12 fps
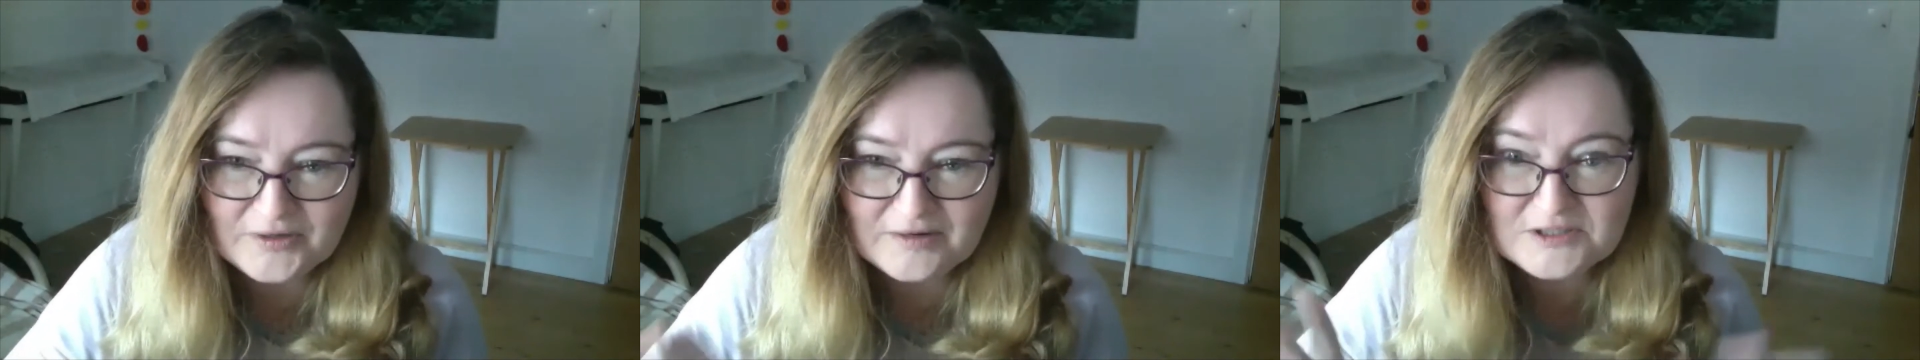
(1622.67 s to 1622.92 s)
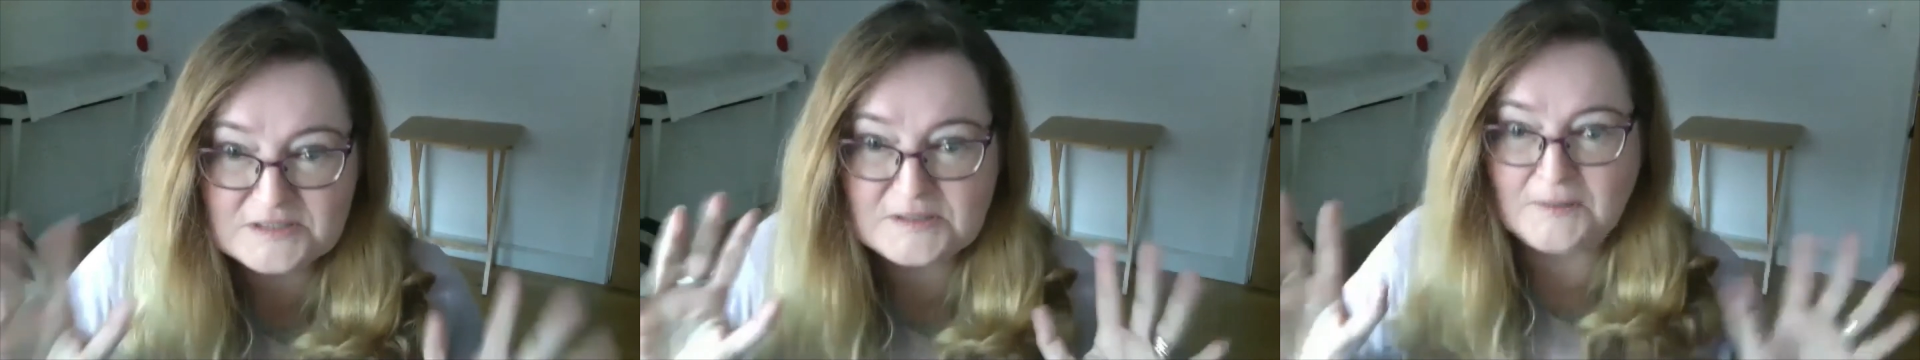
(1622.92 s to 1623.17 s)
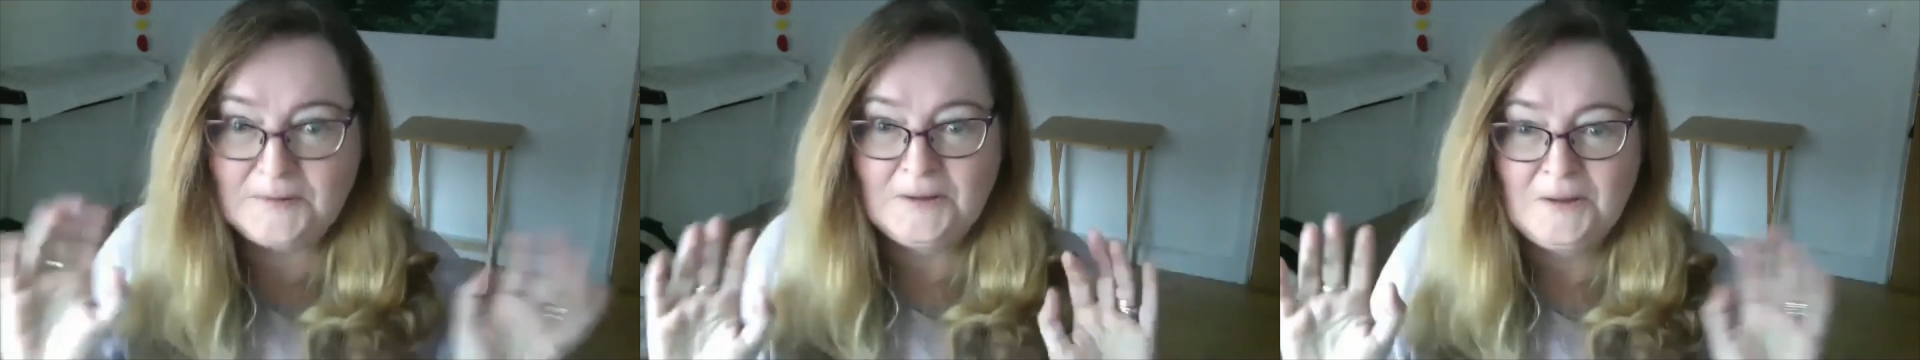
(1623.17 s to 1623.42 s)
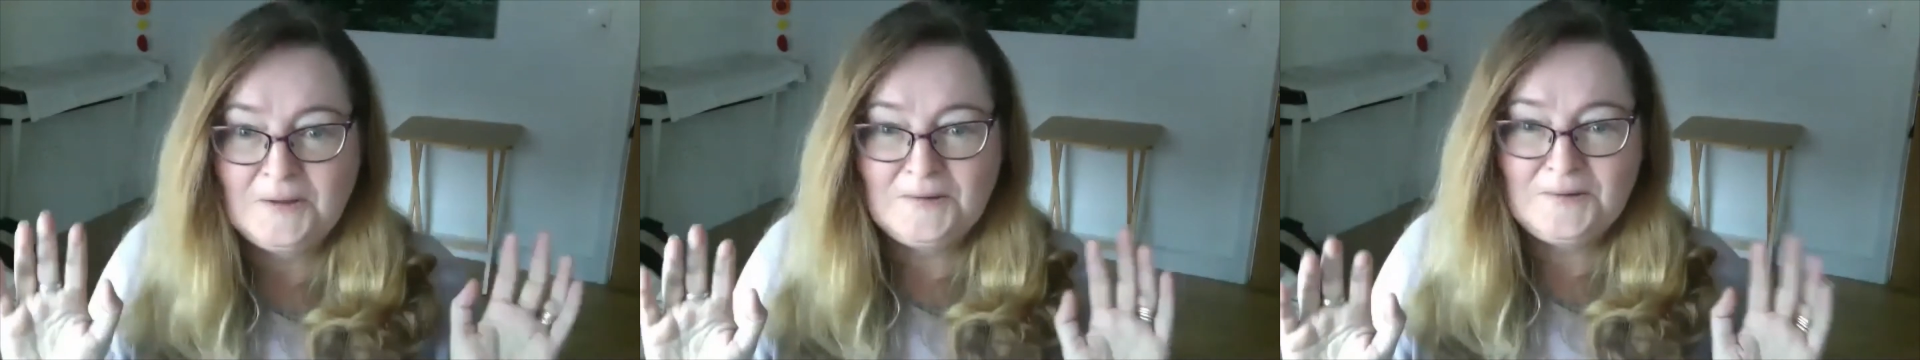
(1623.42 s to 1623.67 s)
And I'm just going,
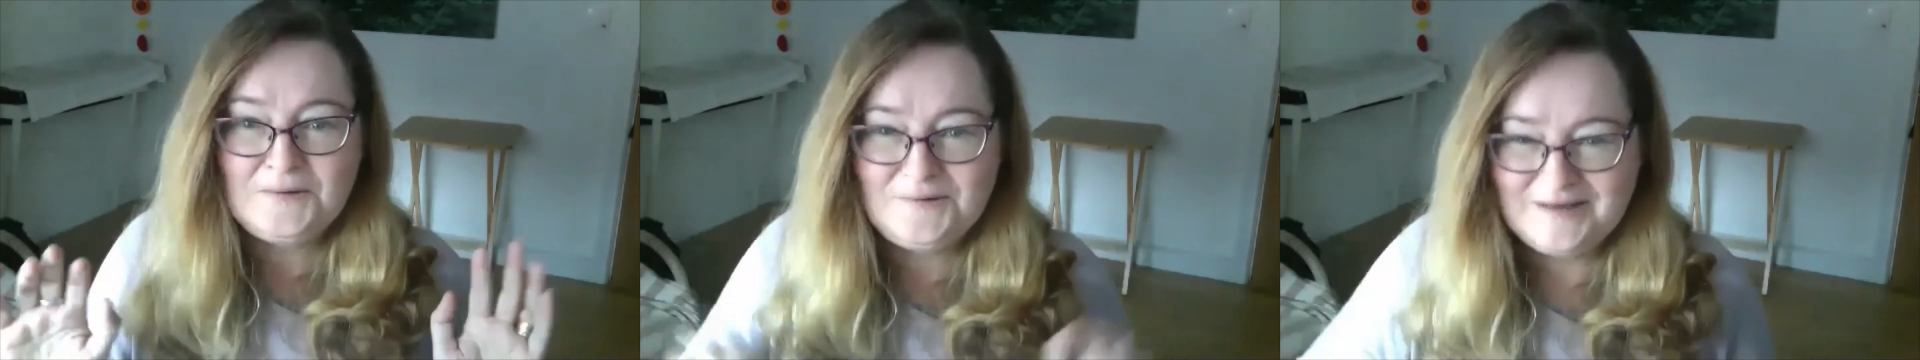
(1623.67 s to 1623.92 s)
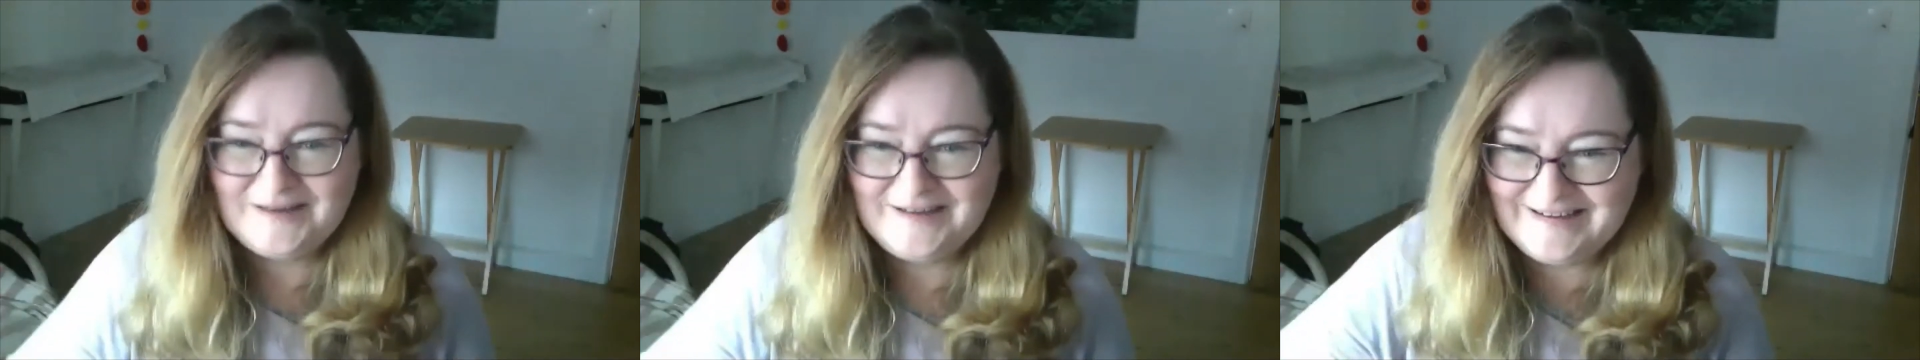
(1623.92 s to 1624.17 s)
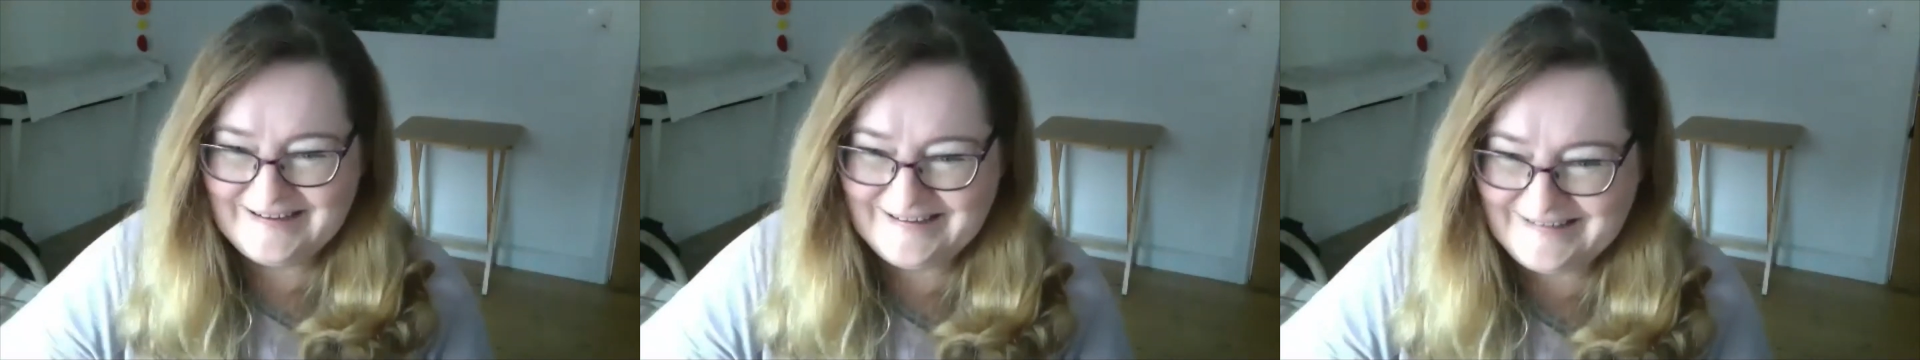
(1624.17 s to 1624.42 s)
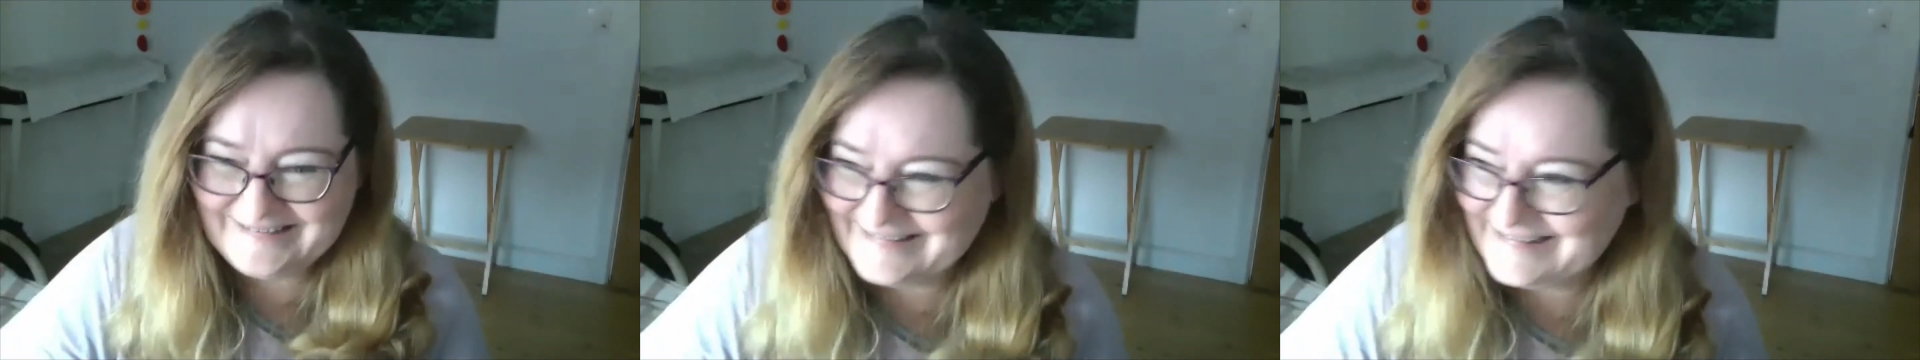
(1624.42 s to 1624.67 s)
oh,
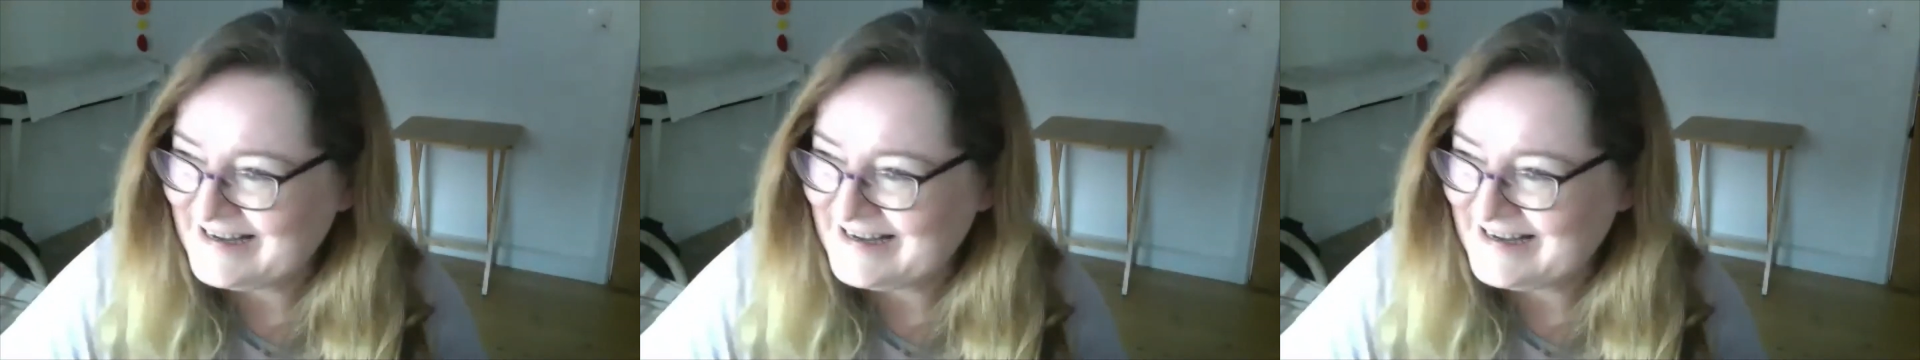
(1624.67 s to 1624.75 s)
I